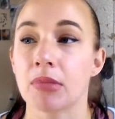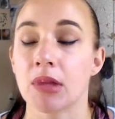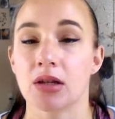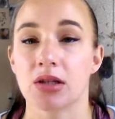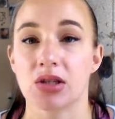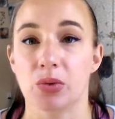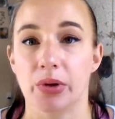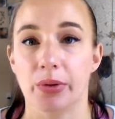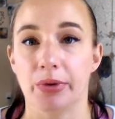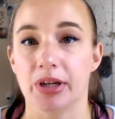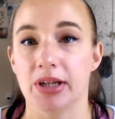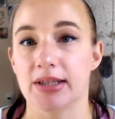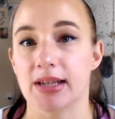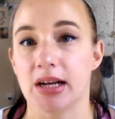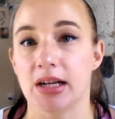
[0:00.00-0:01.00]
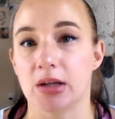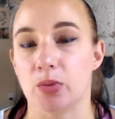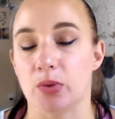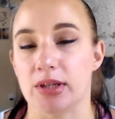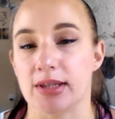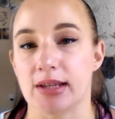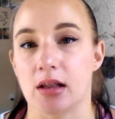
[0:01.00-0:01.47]
So we were excited.
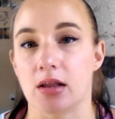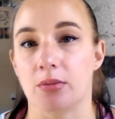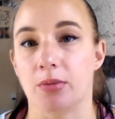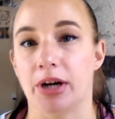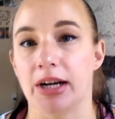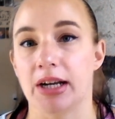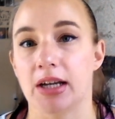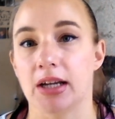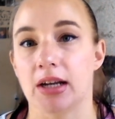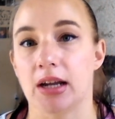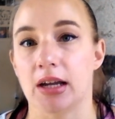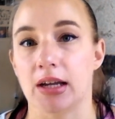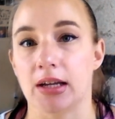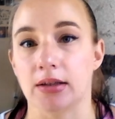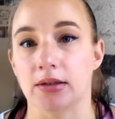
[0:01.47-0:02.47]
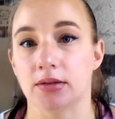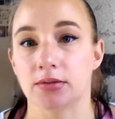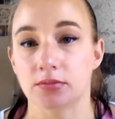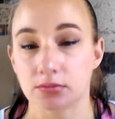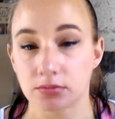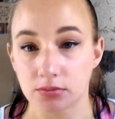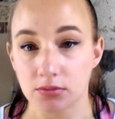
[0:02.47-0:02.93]
We celebrated, and
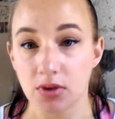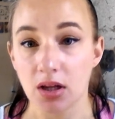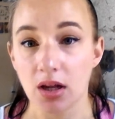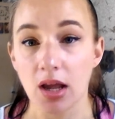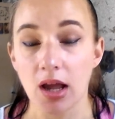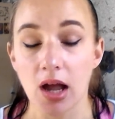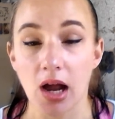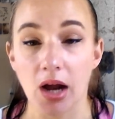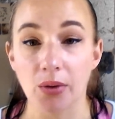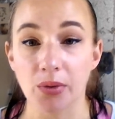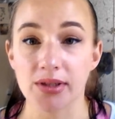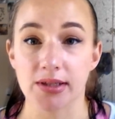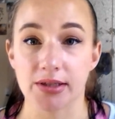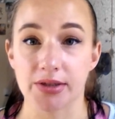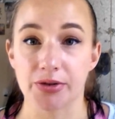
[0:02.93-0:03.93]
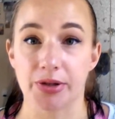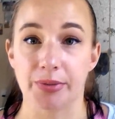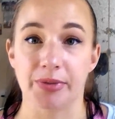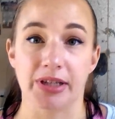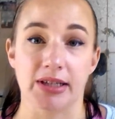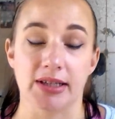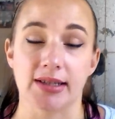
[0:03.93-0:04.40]
I was
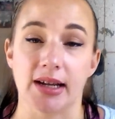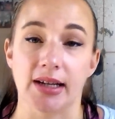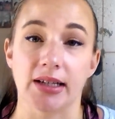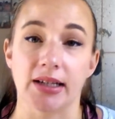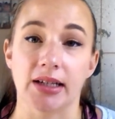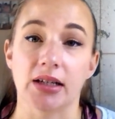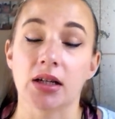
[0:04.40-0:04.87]
extremely excited.